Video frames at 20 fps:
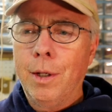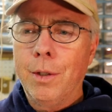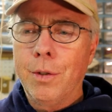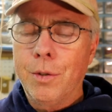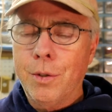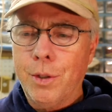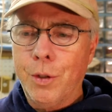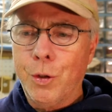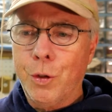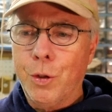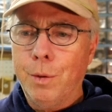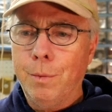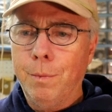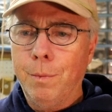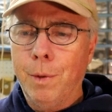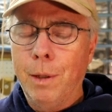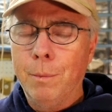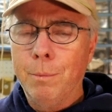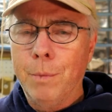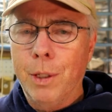
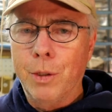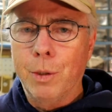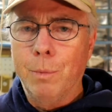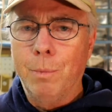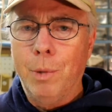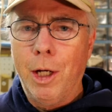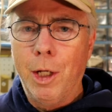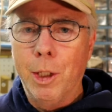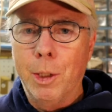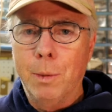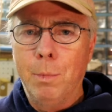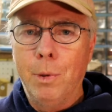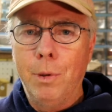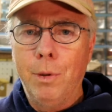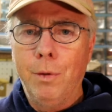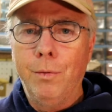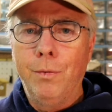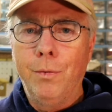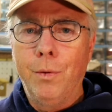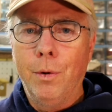system makes it
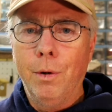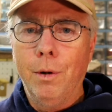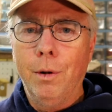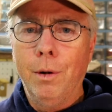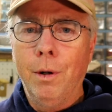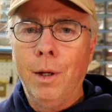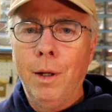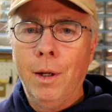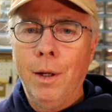possible for